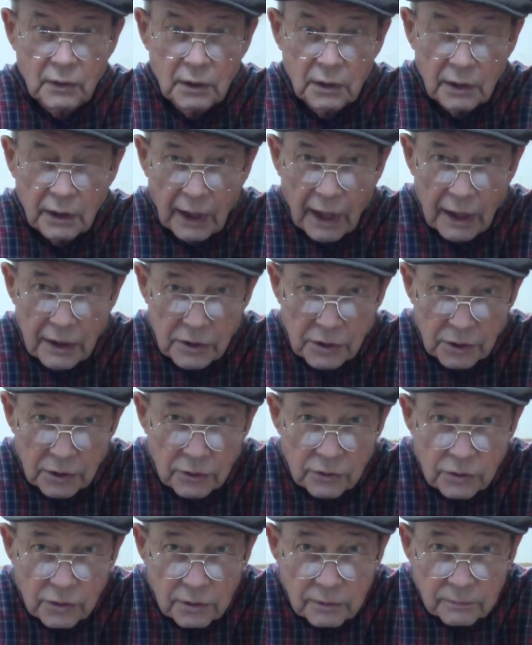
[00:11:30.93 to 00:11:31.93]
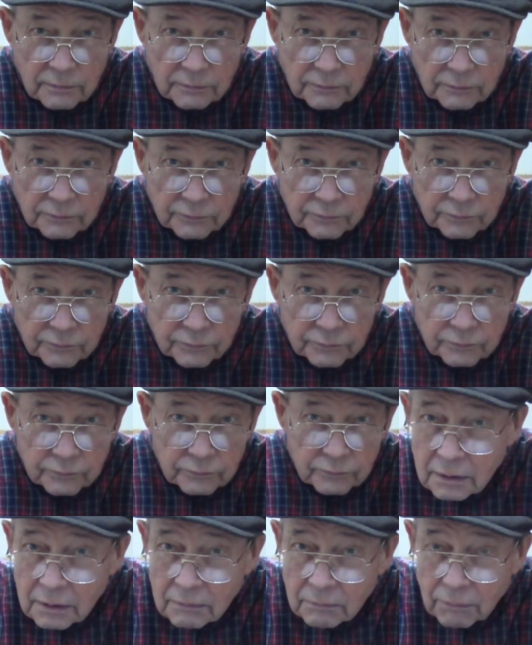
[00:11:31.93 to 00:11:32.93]
cases.
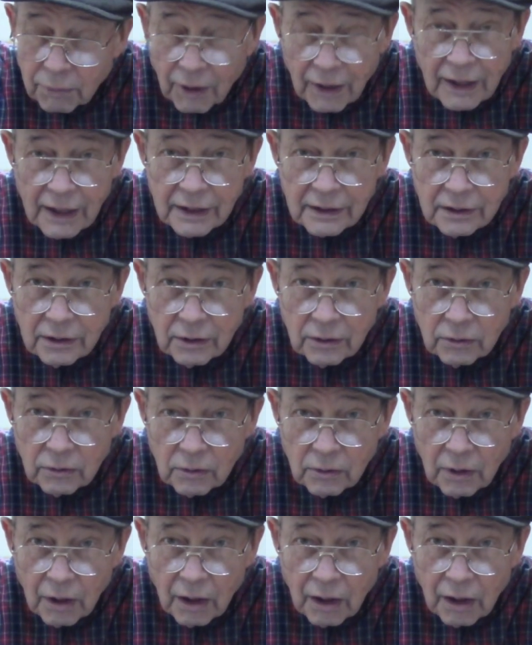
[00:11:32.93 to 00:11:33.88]
Brand new,